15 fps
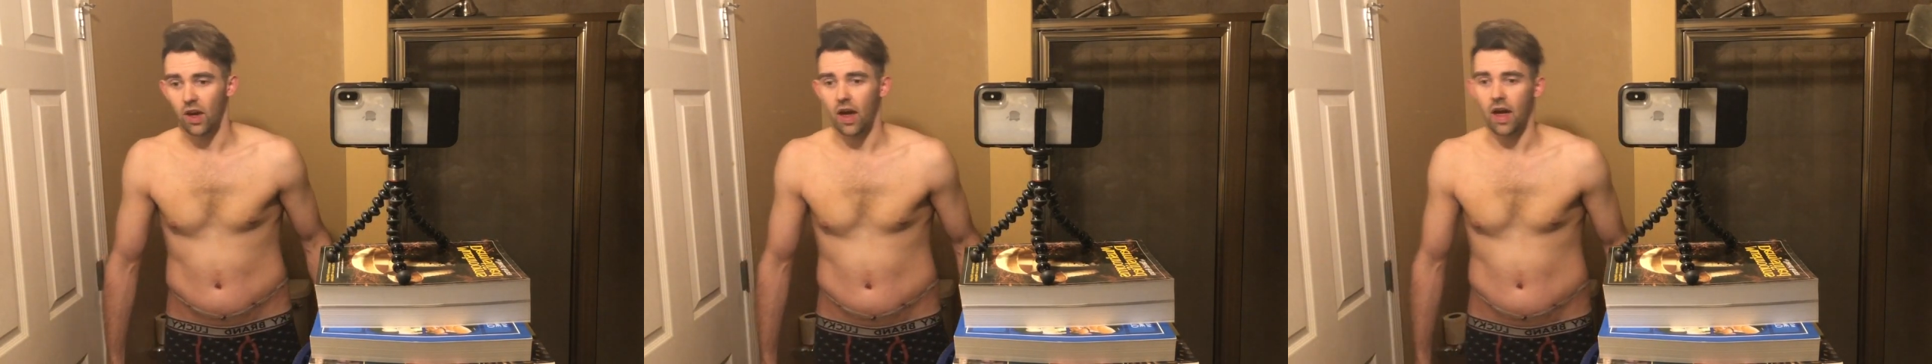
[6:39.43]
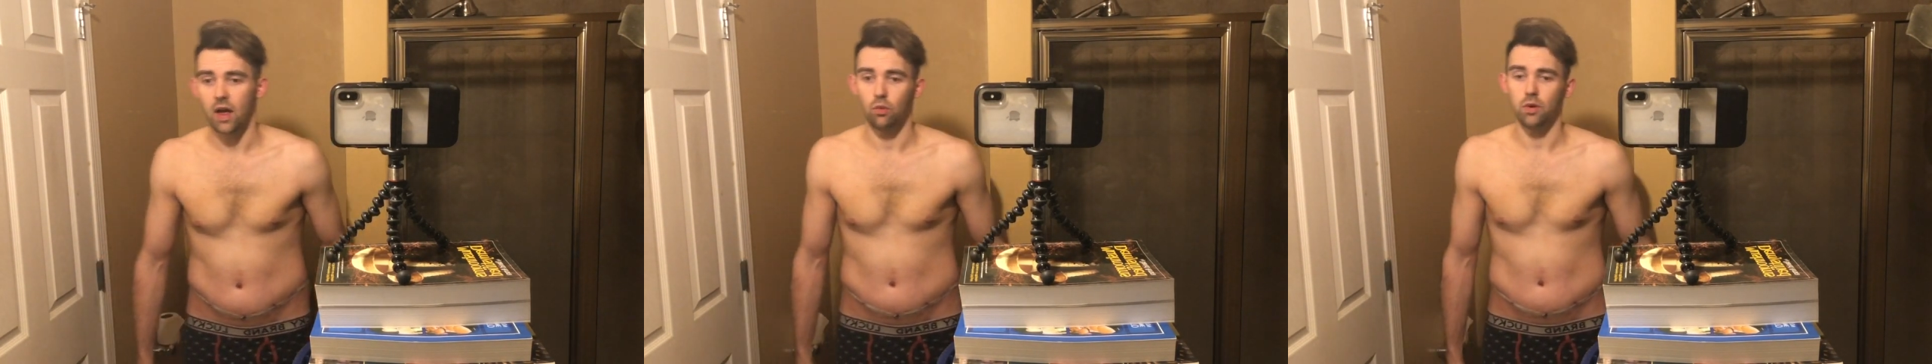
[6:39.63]

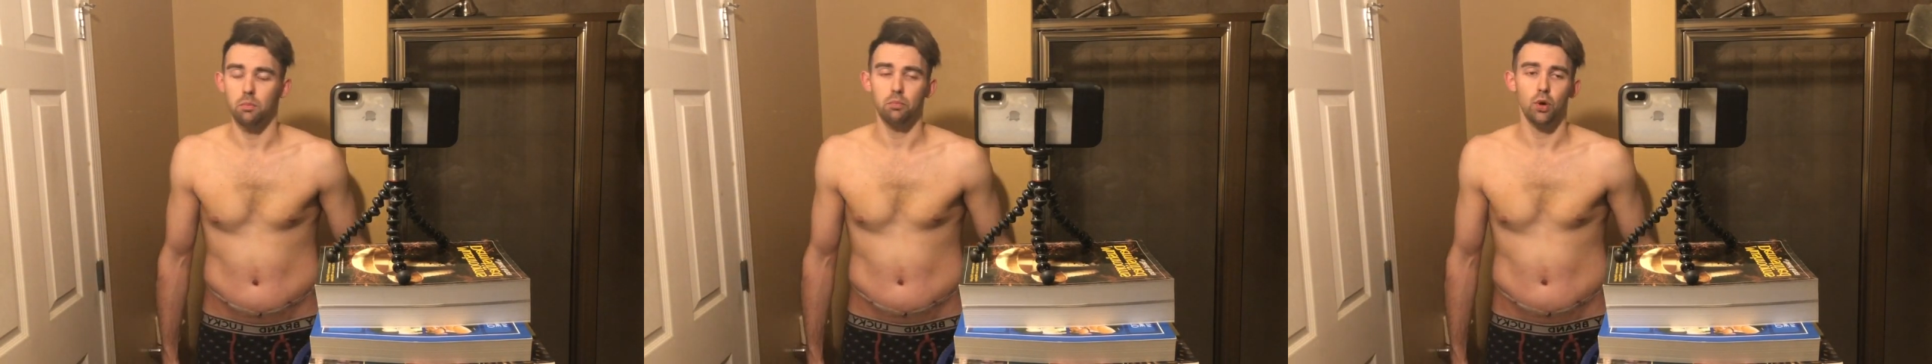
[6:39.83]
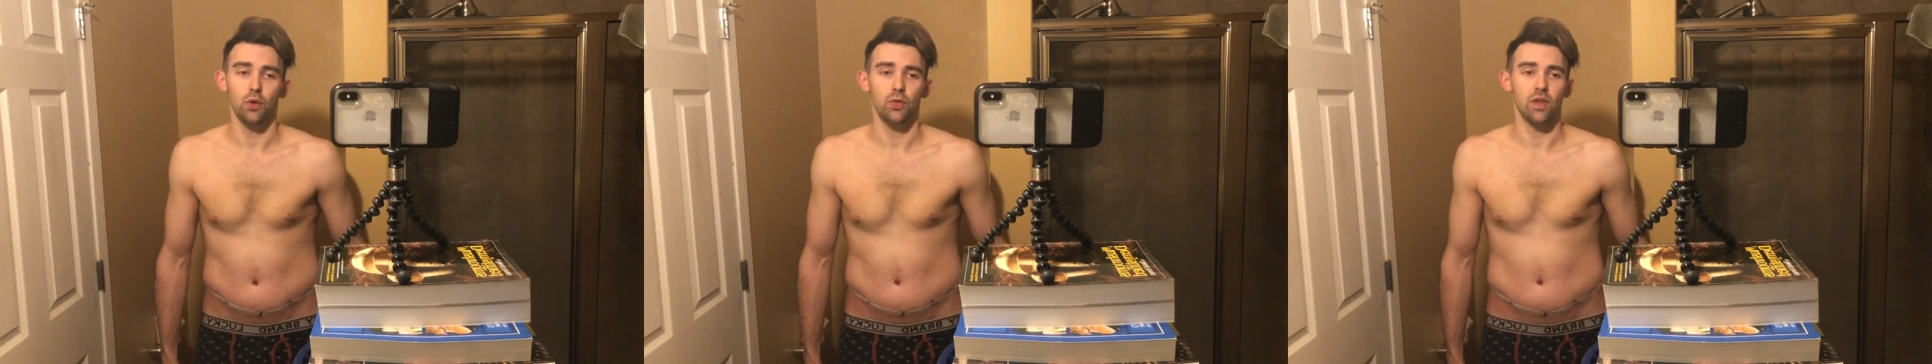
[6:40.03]
I would
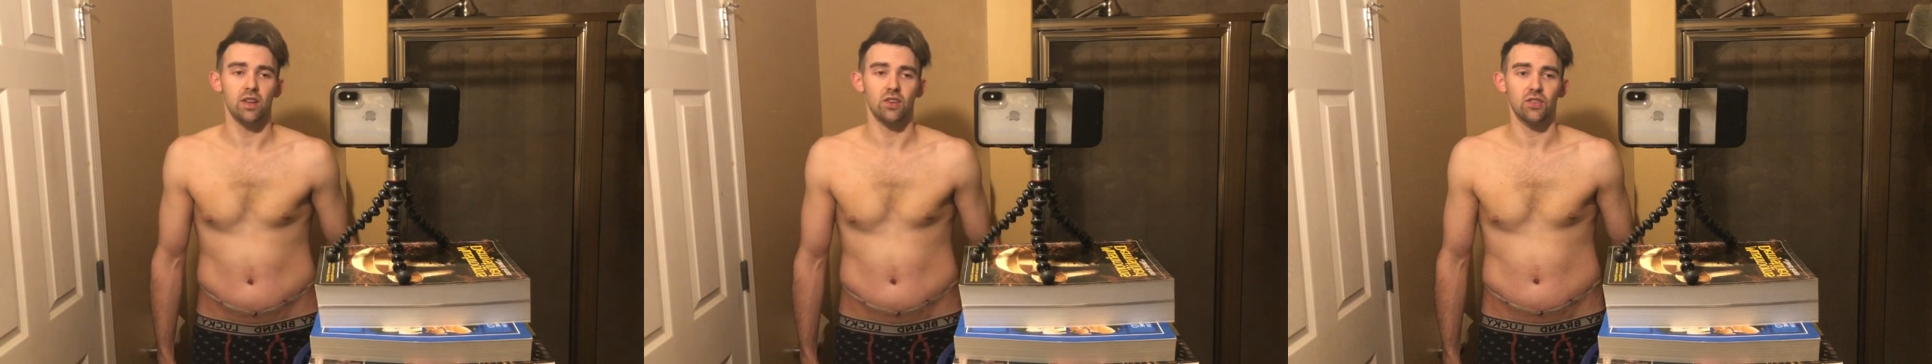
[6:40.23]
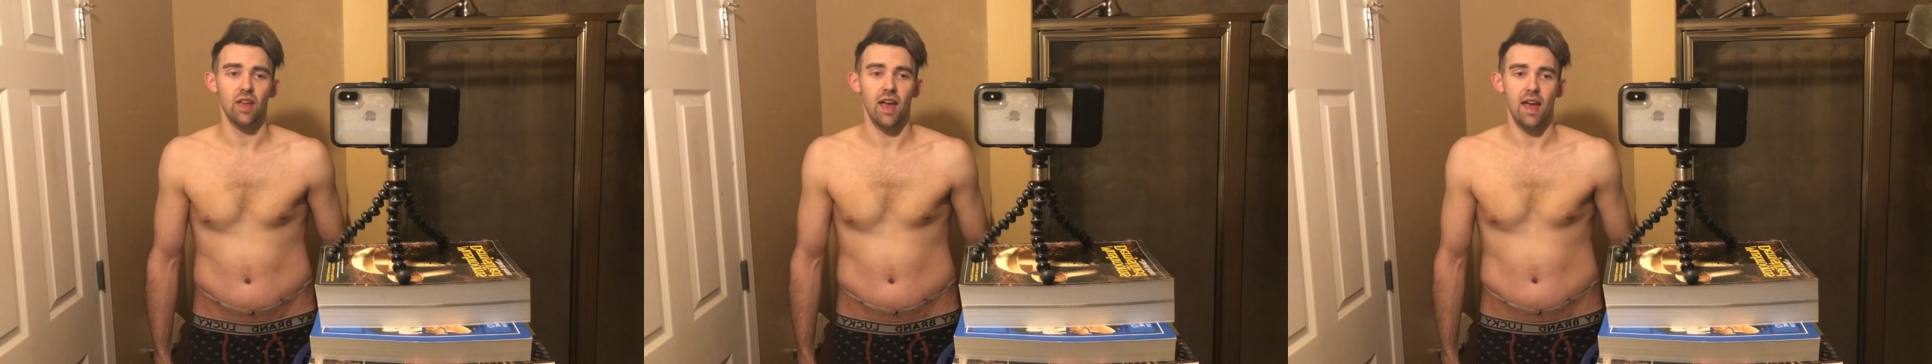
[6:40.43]
put
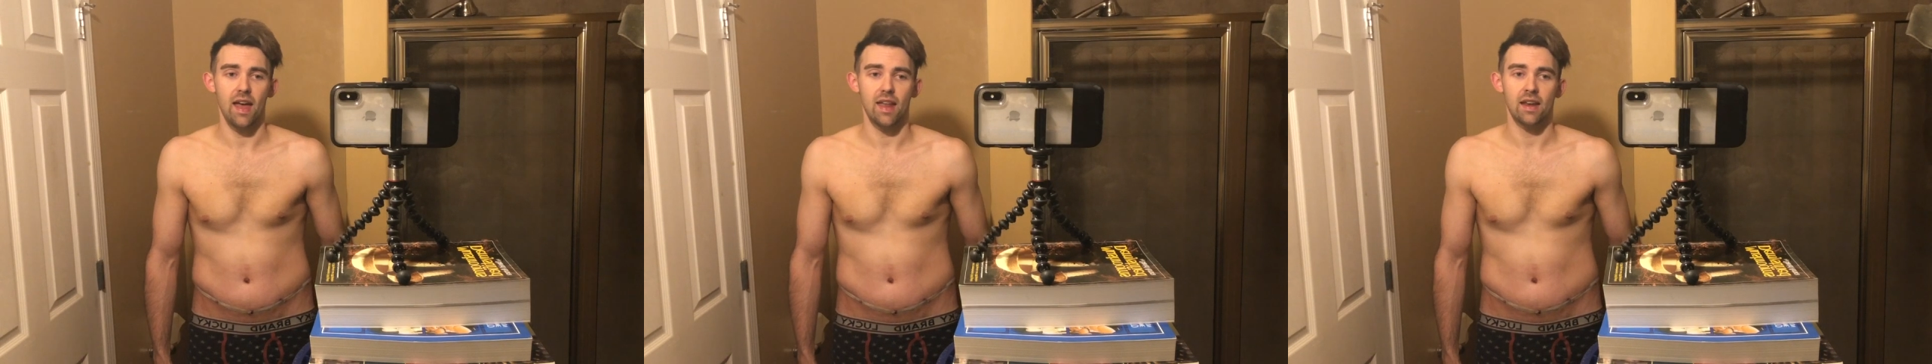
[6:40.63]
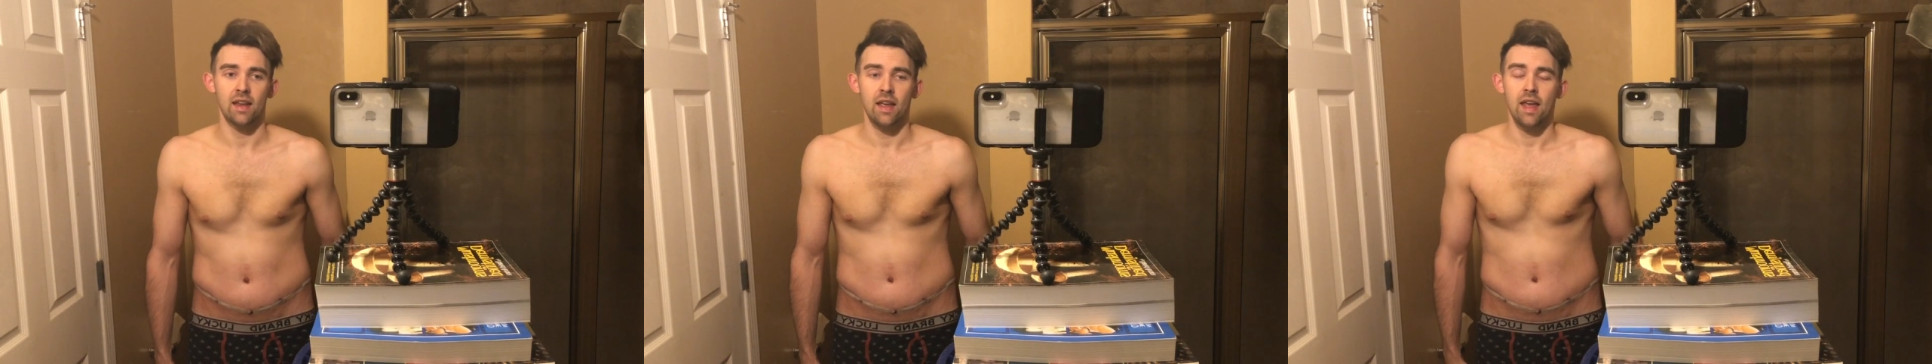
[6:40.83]
this at